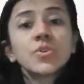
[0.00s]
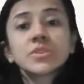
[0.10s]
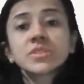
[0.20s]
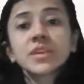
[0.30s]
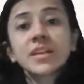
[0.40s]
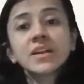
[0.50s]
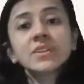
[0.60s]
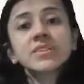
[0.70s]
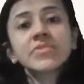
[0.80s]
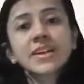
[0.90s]
Certain
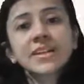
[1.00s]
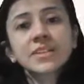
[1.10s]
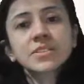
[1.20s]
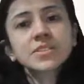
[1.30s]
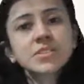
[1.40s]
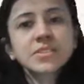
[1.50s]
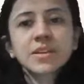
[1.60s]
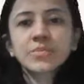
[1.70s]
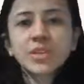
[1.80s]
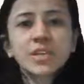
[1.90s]
other factors, this is the
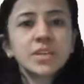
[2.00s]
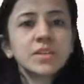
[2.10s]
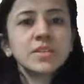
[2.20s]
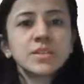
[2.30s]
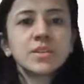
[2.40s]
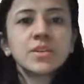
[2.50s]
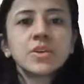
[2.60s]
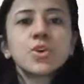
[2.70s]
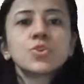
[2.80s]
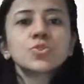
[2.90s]
same thing here.
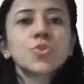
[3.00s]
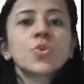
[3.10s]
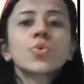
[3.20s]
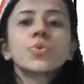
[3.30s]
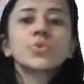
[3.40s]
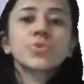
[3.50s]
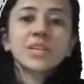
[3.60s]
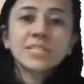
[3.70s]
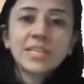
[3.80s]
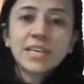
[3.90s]
So you
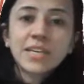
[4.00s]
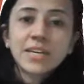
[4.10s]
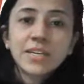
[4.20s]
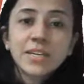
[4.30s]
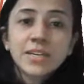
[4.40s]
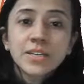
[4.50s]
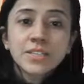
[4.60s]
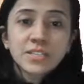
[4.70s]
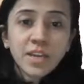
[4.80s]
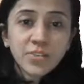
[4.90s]
can see here,
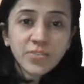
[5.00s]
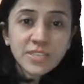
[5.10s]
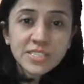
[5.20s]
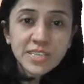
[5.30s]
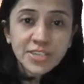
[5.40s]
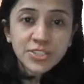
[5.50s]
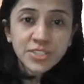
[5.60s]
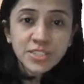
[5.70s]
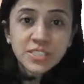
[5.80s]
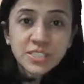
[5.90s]
surface tension
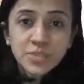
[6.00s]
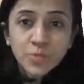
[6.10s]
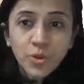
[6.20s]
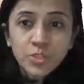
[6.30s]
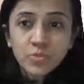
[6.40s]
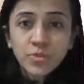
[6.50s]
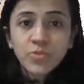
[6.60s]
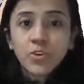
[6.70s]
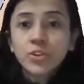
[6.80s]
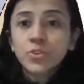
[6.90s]
is responsible
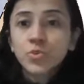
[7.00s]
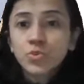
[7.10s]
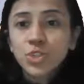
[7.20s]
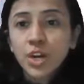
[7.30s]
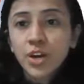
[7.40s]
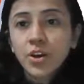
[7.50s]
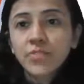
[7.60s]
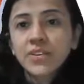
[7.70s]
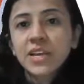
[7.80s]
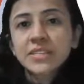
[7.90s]
for 2/3 of
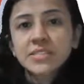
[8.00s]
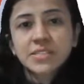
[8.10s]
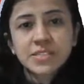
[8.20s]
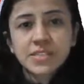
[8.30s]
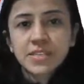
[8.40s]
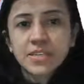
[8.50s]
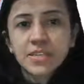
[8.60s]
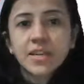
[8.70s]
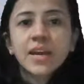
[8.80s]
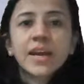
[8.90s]
elasticity,
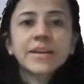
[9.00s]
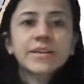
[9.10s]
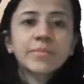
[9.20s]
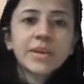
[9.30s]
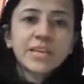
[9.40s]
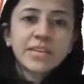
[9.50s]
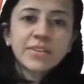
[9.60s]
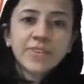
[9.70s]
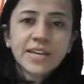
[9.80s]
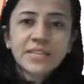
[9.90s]
and remaining
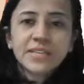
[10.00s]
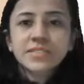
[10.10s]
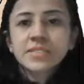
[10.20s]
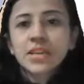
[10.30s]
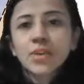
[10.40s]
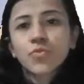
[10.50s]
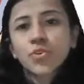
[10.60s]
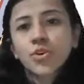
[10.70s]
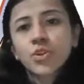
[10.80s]
factors, they are for